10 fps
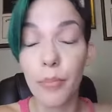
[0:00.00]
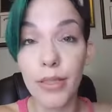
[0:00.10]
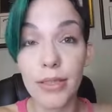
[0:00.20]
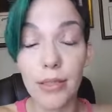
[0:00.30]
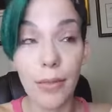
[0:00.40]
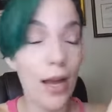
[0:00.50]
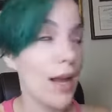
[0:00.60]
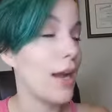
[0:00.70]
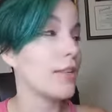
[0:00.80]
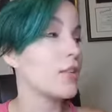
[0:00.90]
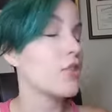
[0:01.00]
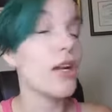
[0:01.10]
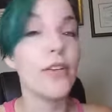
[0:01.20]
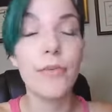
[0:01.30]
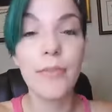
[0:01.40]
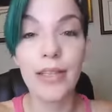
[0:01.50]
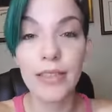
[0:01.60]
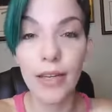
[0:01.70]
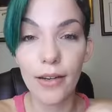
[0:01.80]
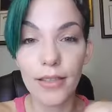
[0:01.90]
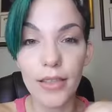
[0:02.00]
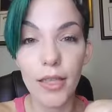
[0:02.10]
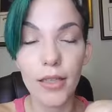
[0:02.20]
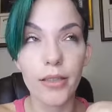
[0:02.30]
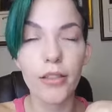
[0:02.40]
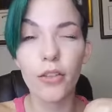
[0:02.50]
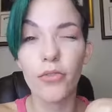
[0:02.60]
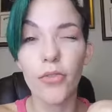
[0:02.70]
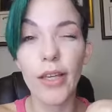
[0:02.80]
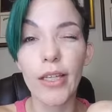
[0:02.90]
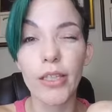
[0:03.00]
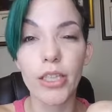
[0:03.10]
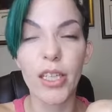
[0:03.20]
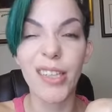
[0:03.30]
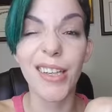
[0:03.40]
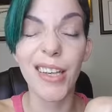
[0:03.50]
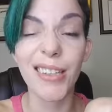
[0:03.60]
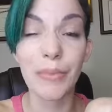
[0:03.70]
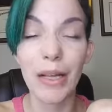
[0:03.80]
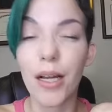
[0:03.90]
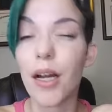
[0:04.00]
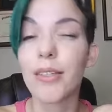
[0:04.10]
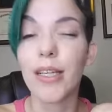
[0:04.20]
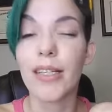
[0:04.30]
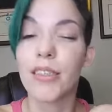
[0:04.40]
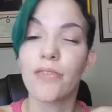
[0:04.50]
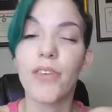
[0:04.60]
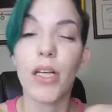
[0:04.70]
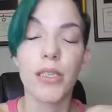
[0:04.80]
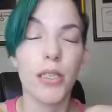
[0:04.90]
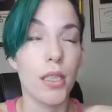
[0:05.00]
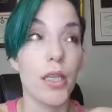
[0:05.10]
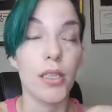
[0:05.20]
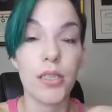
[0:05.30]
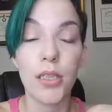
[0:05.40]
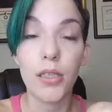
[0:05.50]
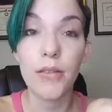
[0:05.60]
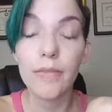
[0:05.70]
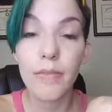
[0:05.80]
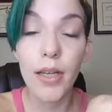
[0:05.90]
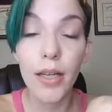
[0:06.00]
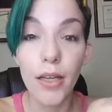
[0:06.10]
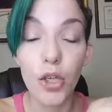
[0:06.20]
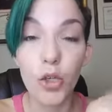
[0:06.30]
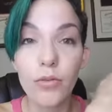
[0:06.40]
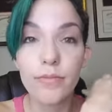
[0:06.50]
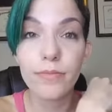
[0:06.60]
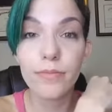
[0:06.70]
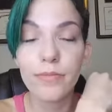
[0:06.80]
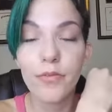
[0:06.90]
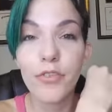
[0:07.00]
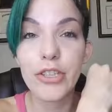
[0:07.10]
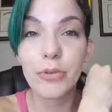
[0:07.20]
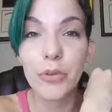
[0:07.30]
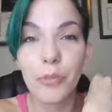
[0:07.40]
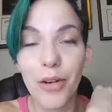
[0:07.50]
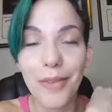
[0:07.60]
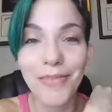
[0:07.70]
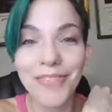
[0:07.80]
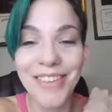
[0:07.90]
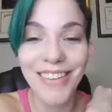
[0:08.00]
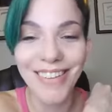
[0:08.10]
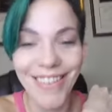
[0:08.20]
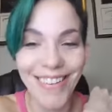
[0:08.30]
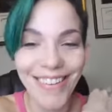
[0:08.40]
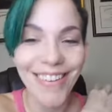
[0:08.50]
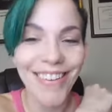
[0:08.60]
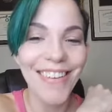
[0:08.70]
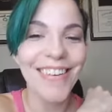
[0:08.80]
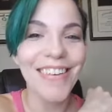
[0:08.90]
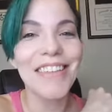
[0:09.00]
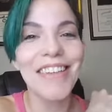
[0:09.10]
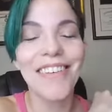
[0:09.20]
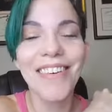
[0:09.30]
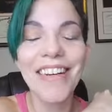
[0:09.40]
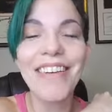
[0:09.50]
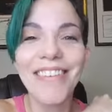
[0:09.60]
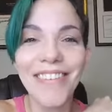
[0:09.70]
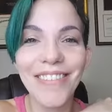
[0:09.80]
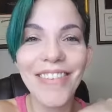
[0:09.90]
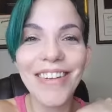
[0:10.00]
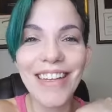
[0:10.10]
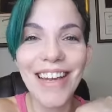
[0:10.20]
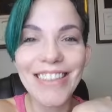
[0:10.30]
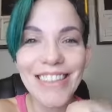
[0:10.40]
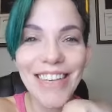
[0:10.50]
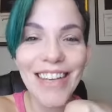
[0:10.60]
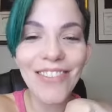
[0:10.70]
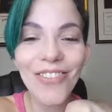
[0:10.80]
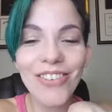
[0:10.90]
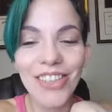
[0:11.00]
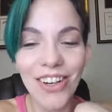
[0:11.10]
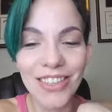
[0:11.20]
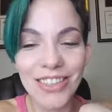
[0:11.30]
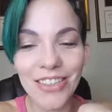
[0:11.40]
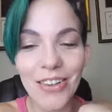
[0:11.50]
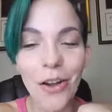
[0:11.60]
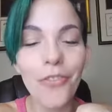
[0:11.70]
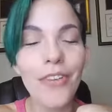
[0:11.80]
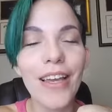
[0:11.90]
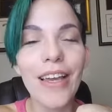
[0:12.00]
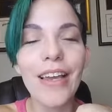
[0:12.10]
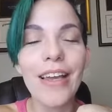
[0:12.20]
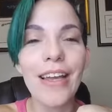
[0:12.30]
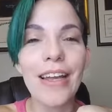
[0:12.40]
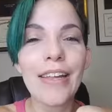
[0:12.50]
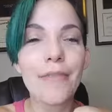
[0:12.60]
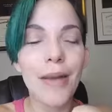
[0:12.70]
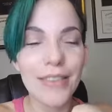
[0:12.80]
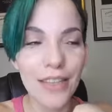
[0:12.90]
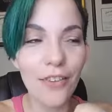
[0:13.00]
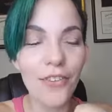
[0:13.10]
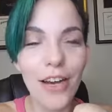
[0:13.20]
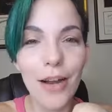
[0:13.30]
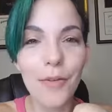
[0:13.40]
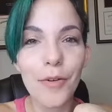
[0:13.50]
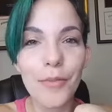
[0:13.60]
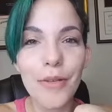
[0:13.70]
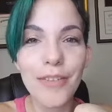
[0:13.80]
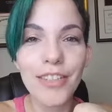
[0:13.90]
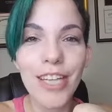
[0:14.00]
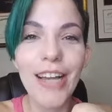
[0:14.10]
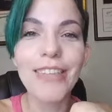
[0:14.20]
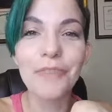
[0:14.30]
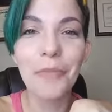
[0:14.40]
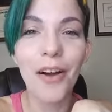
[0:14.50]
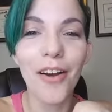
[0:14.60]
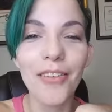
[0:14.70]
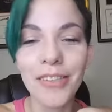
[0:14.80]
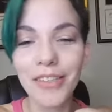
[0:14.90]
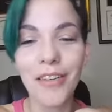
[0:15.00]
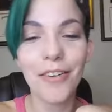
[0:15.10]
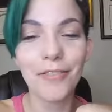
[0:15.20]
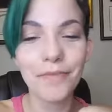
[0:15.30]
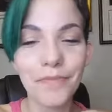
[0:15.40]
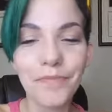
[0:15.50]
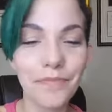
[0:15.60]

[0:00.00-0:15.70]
bits in my eyes. I tried a new mascara and it's got like little flaky shit and it gets in my contacts and it fucking sucks. Anywho, first world problems. So, anywho, we'll connect again. We'll talk soon. Hopefully, either myself or Alma will be able to chat tomorrow. So,